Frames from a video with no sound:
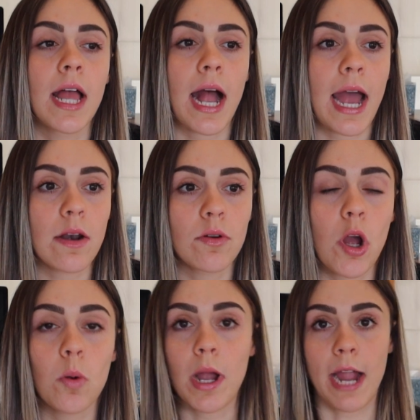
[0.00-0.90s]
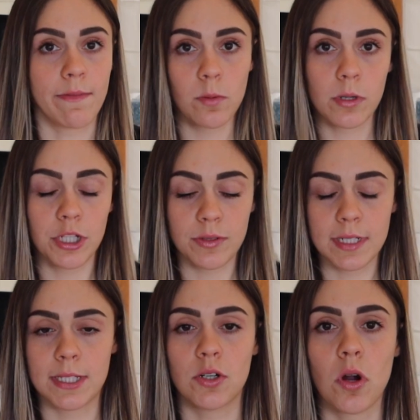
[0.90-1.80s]
I don't know what everyone
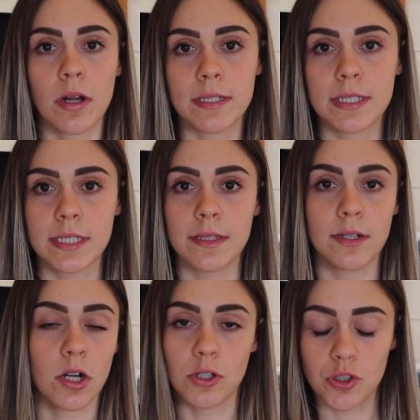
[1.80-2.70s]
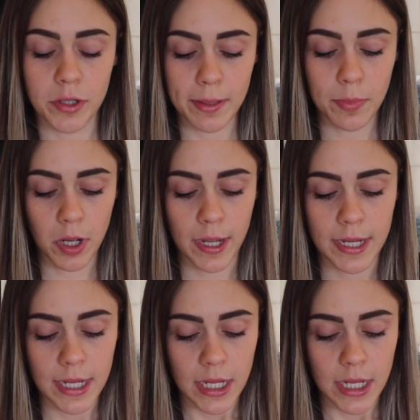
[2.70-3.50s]
uses across the country, but